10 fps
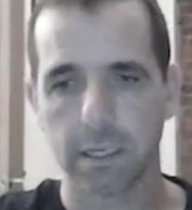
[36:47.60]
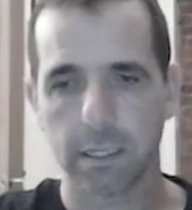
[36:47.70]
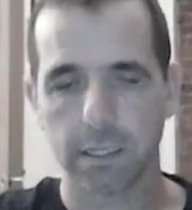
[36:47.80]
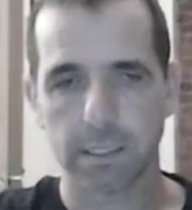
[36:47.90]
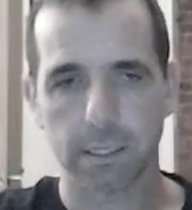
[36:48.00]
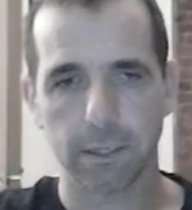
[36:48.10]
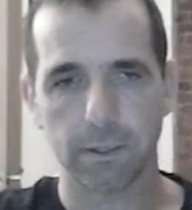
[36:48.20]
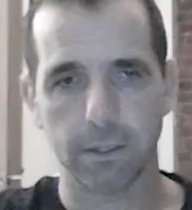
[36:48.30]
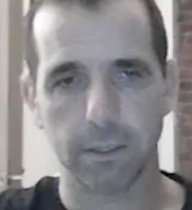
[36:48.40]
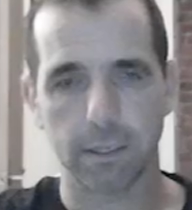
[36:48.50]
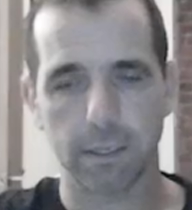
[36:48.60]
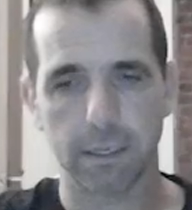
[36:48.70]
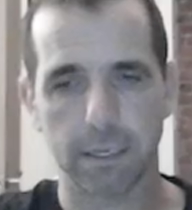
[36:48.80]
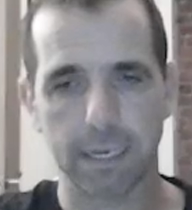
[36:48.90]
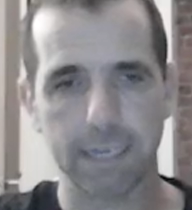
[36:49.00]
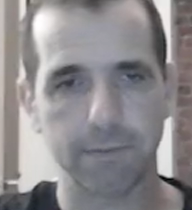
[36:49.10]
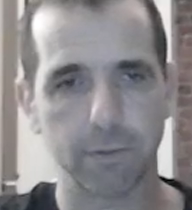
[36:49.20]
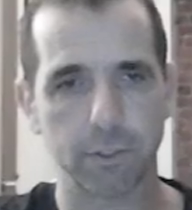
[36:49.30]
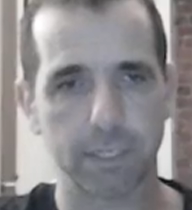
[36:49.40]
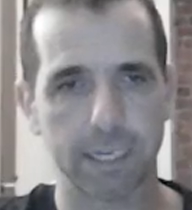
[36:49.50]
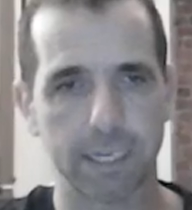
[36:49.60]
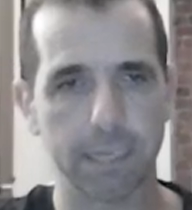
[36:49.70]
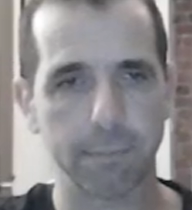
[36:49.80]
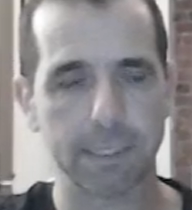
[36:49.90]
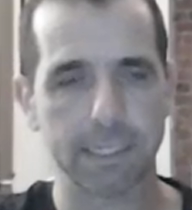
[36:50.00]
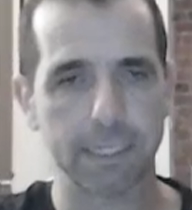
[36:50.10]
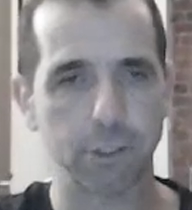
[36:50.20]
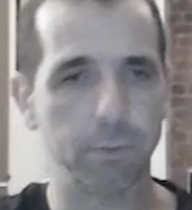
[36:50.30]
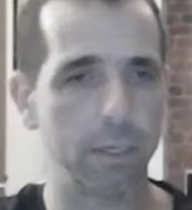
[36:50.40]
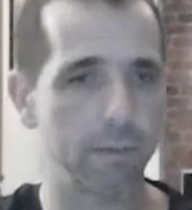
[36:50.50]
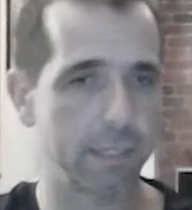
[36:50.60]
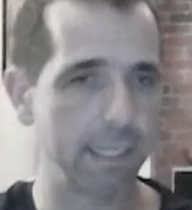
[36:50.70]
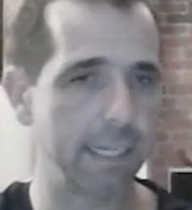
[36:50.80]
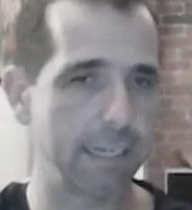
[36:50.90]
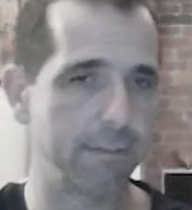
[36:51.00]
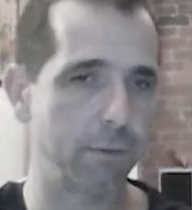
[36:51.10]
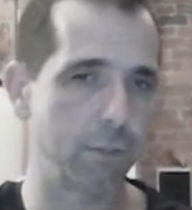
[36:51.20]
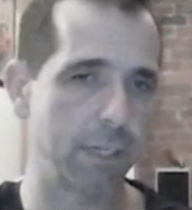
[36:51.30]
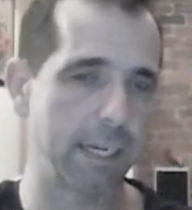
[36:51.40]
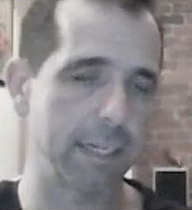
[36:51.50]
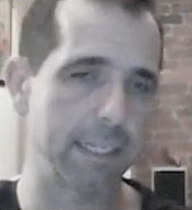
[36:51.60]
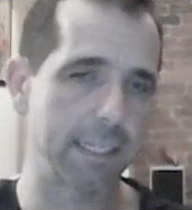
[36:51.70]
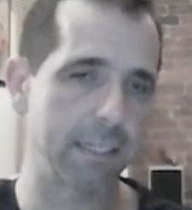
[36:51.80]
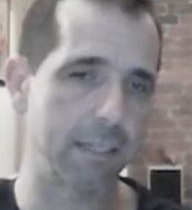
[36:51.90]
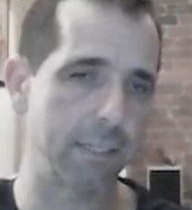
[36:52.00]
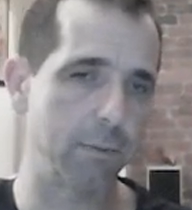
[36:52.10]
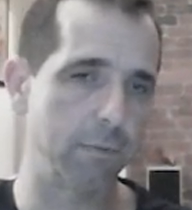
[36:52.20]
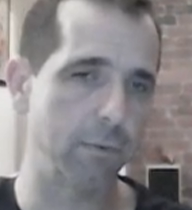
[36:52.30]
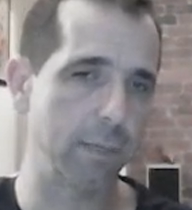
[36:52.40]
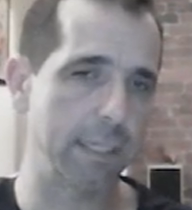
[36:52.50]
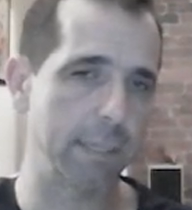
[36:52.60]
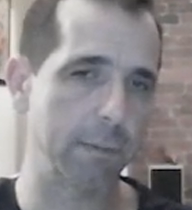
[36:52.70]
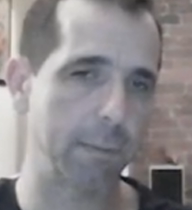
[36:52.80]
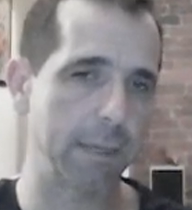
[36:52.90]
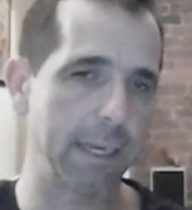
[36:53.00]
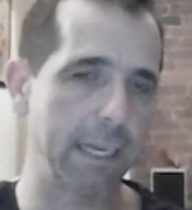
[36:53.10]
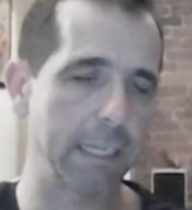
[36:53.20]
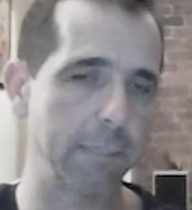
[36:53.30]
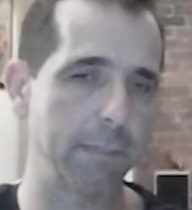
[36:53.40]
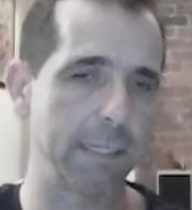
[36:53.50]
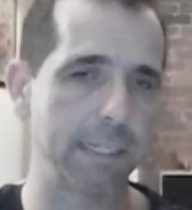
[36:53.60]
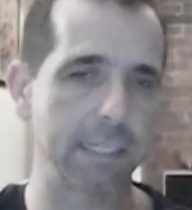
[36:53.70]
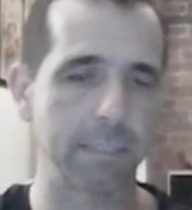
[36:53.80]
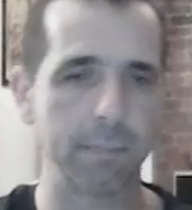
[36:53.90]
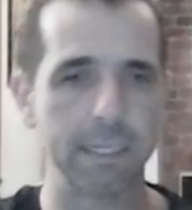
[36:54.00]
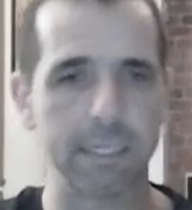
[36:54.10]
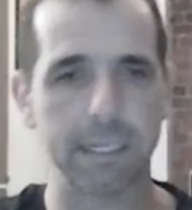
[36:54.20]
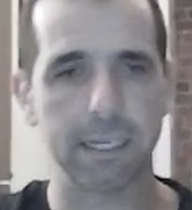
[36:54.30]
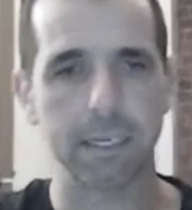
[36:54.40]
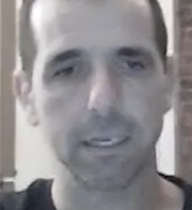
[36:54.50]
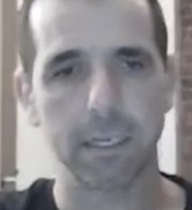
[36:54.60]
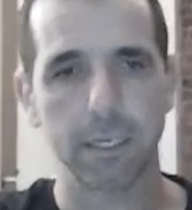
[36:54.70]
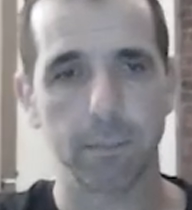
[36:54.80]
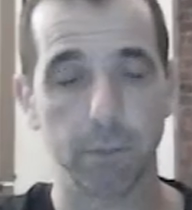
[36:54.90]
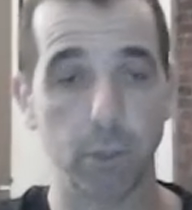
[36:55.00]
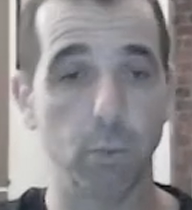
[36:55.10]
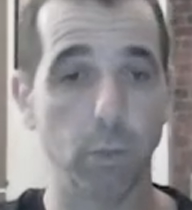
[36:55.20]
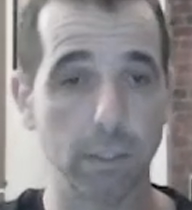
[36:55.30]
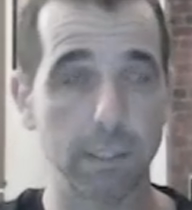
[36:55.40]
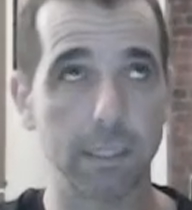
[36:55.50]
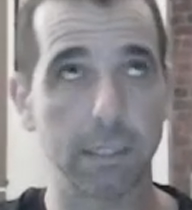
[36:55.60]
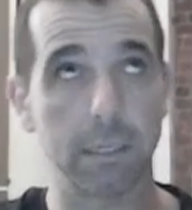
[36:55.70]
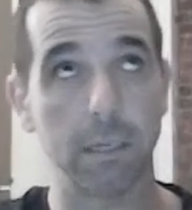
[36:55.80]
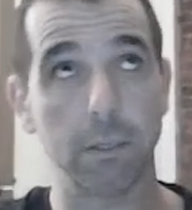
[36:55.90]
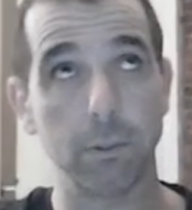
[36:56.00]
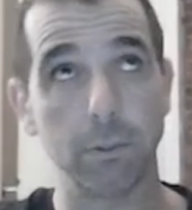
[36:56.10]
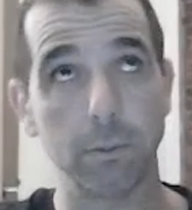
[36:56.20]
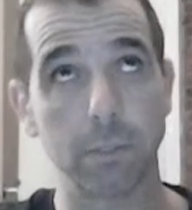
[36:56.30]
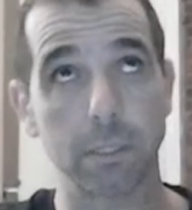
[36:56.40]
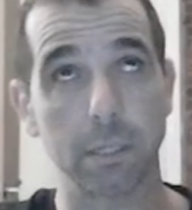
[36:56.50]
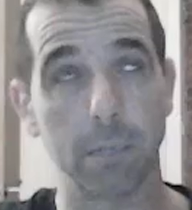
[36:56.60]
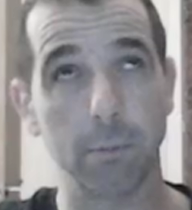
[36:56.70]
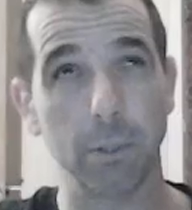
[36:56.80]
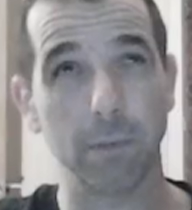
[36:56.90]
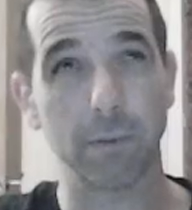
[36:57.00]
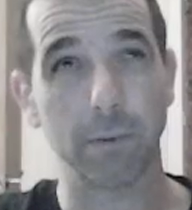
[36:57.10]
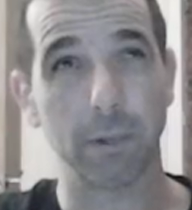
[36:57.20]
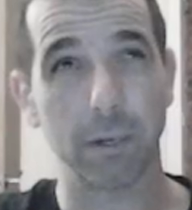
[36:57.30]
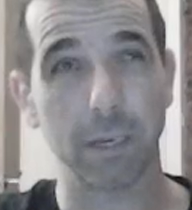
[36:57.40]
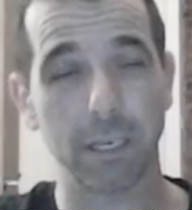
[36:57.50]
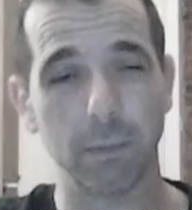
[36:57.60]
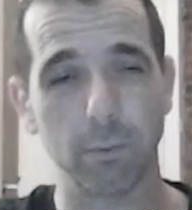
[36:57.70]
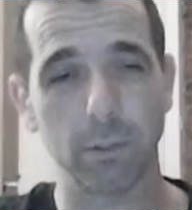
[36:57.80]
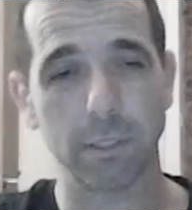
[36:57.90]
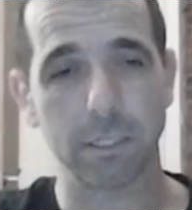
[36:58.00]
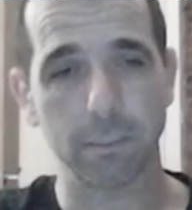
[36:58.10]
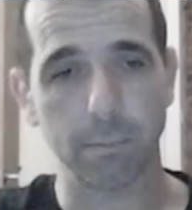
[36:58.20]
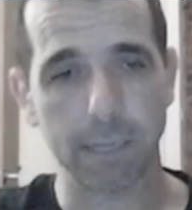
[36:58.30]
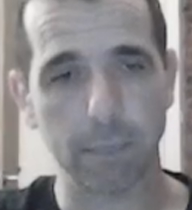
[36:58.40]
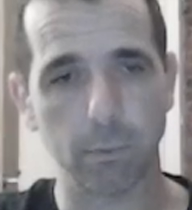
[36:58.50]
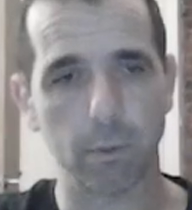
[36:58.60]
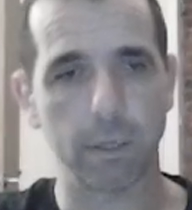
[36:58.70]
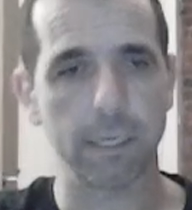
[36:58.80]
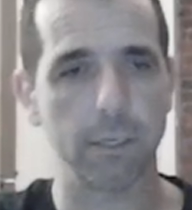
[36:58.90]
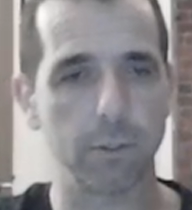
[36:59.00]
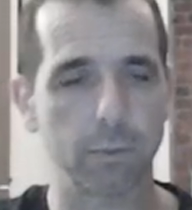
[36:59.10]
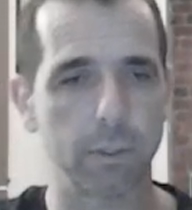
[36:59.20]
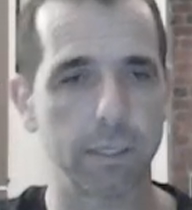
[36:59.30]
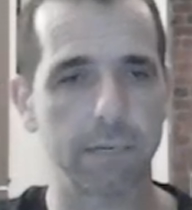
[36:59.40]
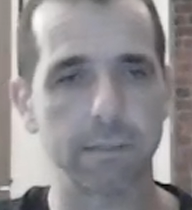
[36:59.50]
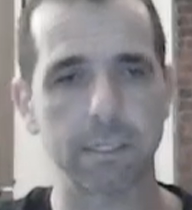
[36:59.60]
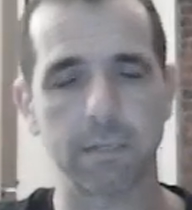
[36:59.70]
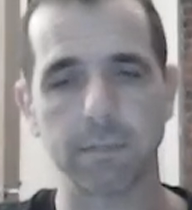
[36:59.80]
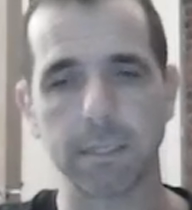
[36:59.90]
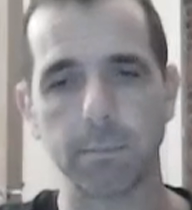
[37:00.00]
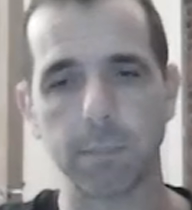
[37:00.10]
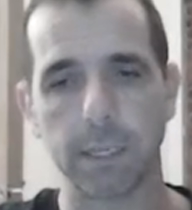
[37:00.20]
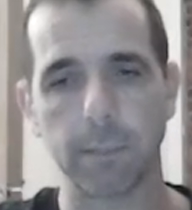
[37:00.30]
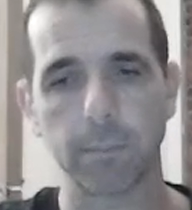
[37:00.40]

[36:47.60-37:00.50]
So a4 check, king b6. You might have seen a4 check and decided to avoid it by playing king to b6 immediately. But you wanted to lose a move, if you like. You wanted to make white use one of their reserve tempi.